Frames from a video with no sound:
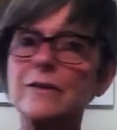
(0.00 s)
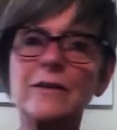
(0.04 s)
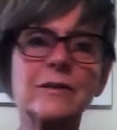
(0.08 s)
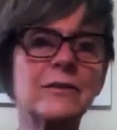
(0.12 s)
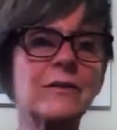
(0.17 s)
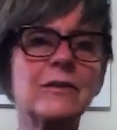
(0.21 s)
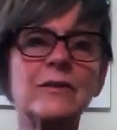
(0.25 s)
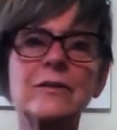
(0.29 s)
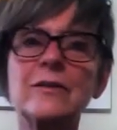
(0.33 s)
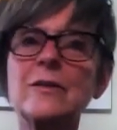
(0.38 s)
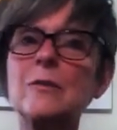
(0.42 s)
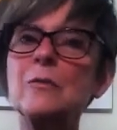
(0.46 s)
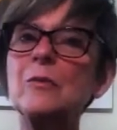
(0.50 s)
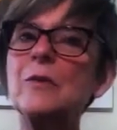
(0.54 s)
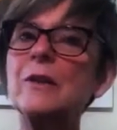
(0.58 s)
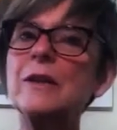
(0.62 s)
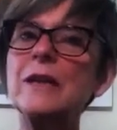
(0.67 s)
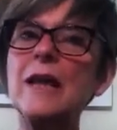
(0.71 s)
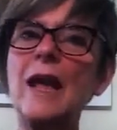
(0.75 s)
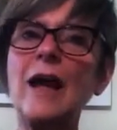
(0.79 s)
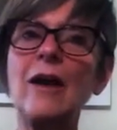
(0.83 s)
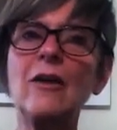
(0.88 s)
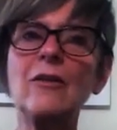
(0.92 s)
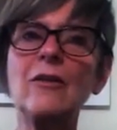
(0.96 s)
This is
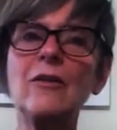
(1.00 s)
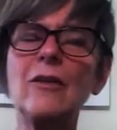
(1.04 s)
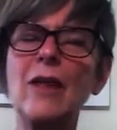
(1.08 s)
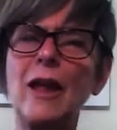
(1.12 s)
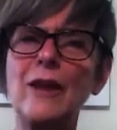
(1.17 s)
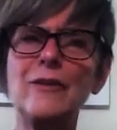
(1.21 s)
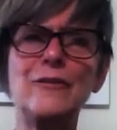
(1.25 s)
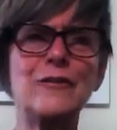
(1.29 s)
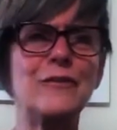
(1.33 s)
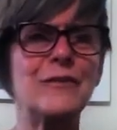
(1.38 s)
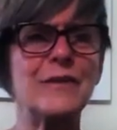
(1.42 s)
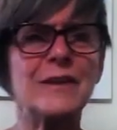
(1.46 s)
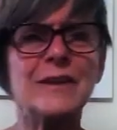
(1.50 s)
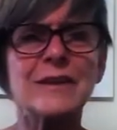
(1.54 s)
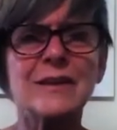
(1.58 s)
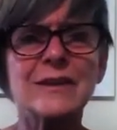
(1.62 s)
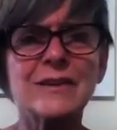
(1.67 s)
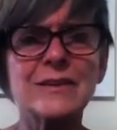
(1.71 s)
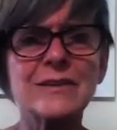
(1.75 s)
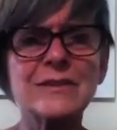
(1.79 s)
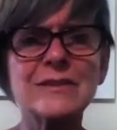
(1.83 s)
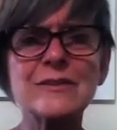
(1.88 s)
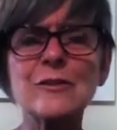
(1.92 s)
simply how life is.